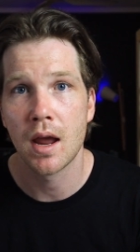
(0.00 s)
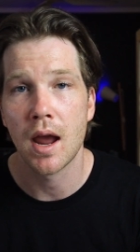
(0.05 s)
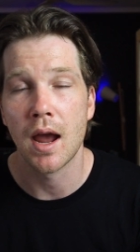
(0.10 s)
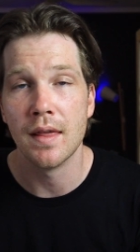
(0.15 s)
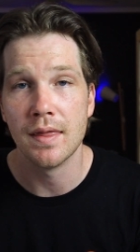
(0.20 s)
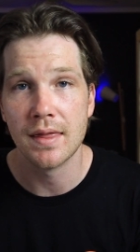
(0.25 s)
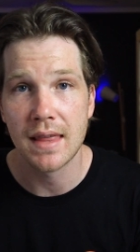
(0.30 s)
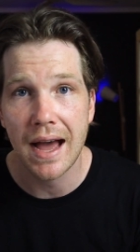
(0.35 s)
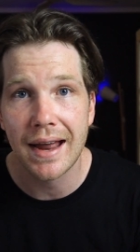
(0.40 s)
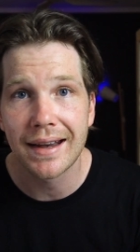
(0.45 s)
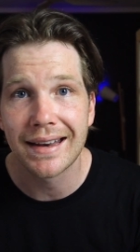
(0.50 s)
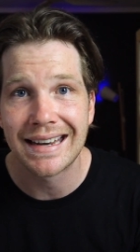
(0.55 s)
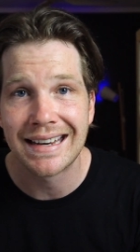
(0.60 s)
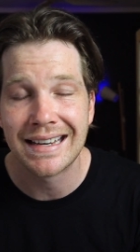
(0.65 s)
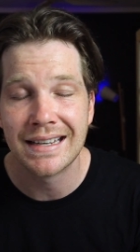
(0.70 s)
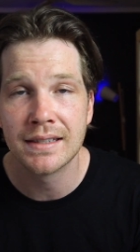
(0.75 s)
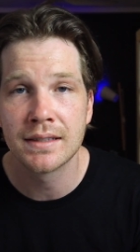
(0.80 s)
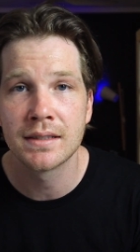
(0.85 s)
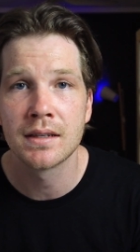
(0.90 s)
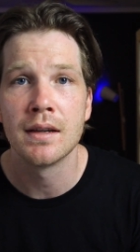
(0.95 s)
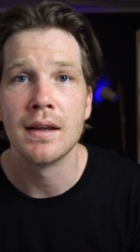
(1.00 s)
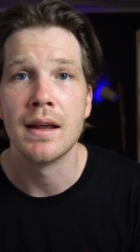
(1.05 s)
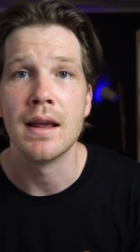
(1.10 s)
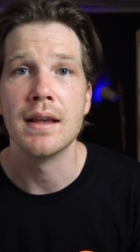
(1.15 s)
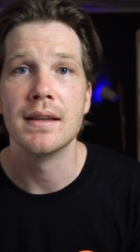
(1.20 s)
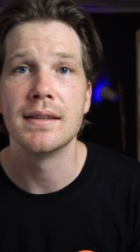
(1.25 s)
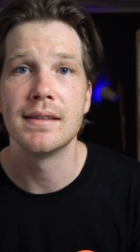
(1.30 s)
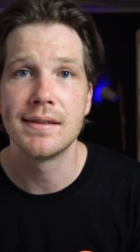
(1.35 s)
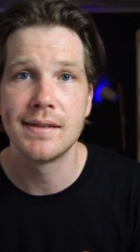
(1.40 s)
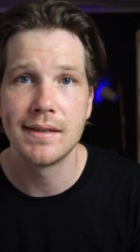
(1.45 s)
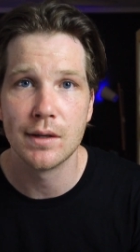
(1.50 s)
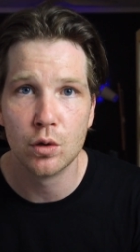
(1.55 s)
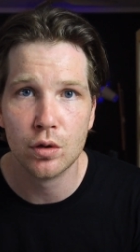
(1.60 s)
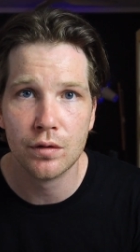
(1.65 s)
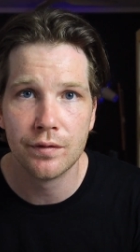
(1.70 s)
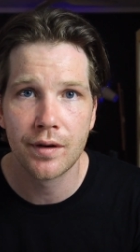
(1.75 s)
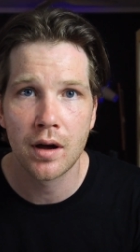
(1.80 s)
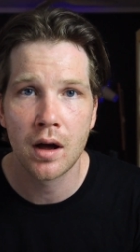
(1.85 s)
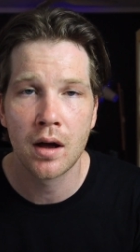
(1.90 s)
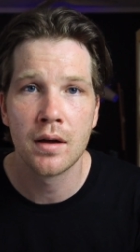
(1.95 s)
and that is
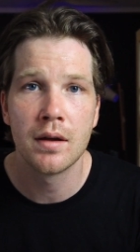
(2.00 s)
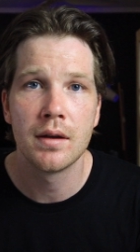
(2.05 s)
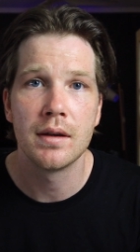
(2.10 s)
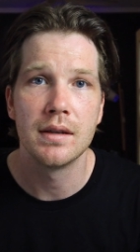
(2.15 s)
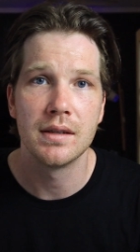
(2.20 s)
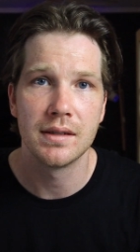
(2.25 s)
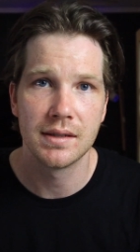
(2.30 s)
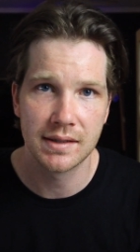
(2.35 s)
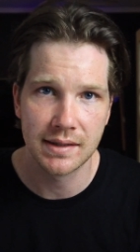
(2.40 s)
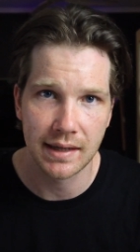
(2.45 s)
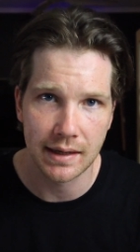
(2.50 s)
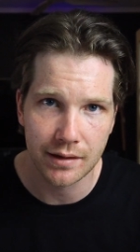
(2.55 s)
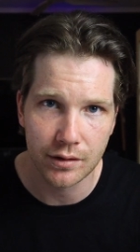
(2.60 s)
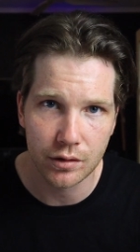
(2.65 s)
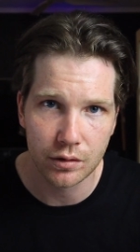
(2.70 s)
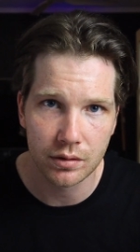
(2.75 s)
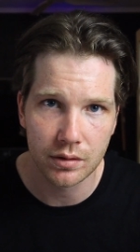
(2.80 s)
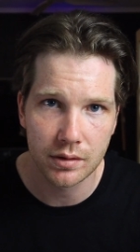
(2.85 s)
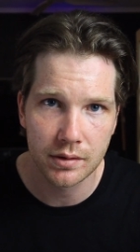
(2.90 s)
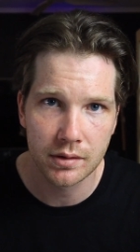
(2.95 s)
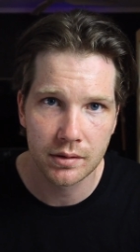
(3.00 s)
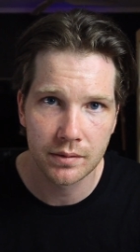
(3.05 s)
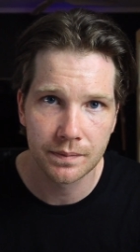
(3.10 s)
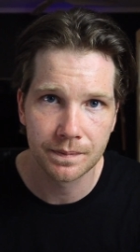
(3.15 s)
Silver Singles.